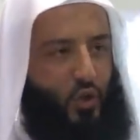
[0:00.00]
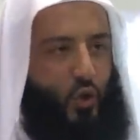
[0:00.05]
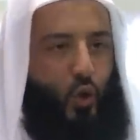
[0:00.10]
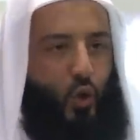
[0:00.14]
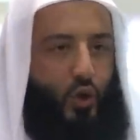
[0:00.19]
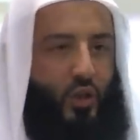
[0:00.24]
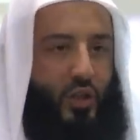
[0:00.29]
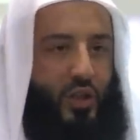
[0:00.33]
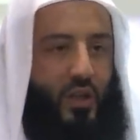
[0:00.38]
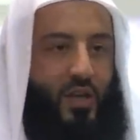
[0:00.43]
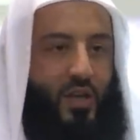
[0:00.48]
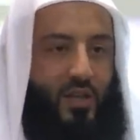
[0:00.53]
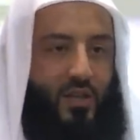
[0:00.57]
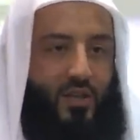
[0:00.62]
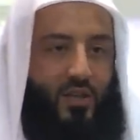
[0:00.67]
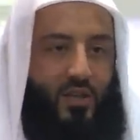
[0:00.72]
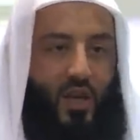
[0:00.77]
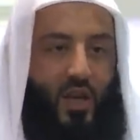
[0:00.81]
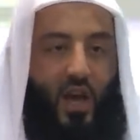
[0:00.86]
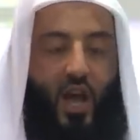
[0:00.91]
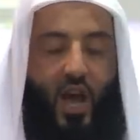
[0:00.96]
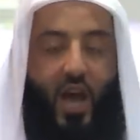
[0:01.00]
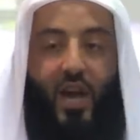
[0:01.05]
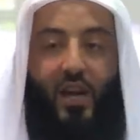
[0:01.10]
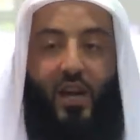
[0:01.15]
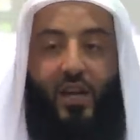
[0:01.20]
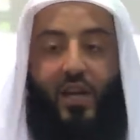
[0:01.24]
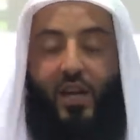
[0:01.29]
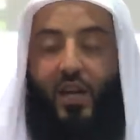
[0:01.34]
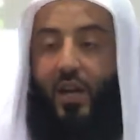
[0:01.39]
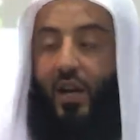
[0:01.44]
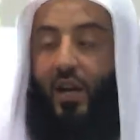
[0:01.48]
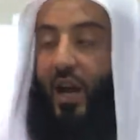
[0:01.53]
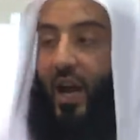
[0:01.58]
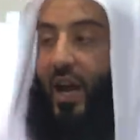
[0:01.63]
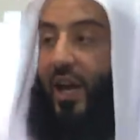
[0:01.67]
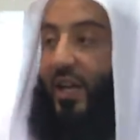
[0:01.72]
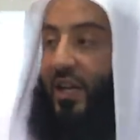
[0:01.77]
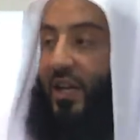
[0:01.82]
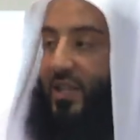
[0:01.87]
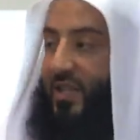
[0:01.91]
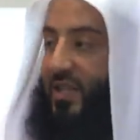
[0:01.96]
goodness and he
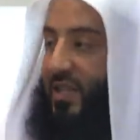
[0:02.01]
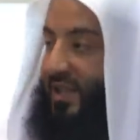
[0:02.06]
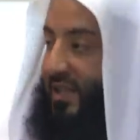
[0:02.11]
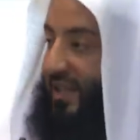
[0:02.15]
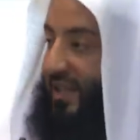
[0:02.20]
likes it